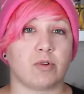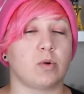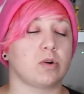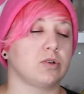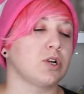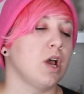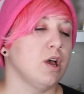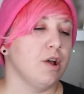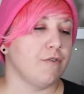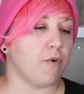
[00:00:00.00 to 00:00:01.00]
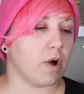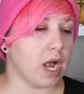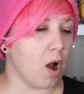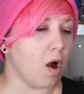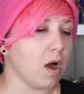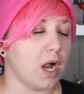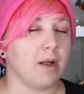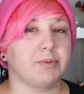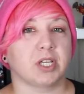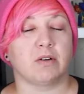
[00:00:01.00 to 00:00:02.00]
pre-orders for it are
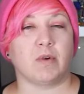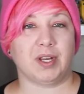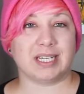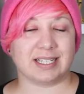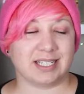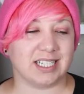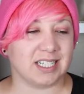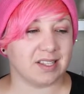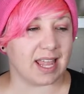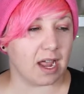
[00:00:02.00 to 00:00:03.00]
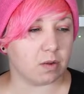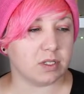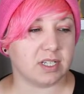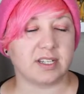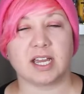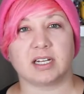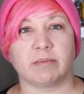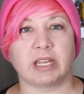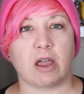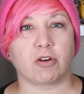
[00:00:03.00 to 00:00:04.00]
up. It's going to run you 6,000 yen
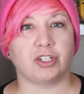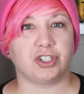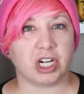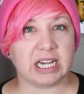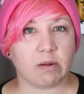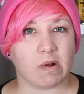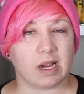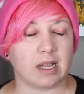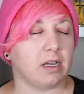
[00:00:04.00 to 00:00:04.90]
coming out in January